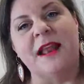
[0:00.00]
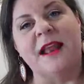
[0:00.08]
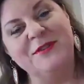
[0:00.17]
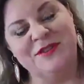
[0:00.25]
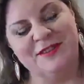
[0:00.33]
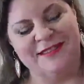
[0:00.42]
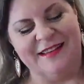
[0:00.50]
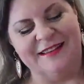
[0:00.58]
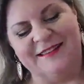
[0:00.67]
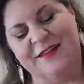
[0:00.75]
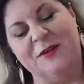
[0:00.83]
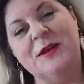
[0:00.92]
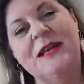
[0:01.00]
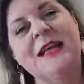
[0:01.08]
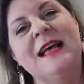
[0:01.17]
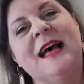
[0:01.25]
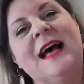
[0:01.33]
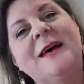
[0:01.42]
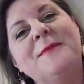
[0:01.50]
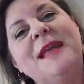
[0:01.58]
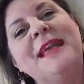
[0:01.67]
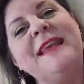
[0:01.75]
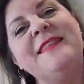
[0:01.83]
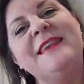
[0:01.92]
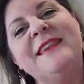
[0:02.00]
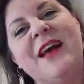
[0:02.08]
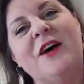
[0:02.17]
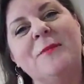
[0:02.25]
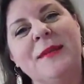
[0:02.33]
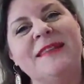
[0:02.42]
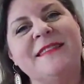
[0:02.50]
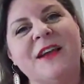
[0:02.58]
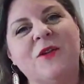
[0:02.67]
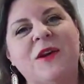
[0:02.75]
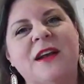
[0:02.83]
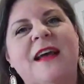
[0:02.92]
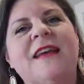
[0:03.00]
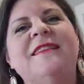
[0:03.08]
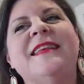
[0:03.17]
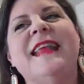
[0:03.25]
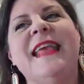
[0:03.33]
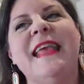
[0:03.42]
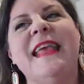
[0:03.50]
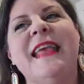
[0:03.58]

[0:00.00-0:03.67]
She said. So anything to help me stay organized and keep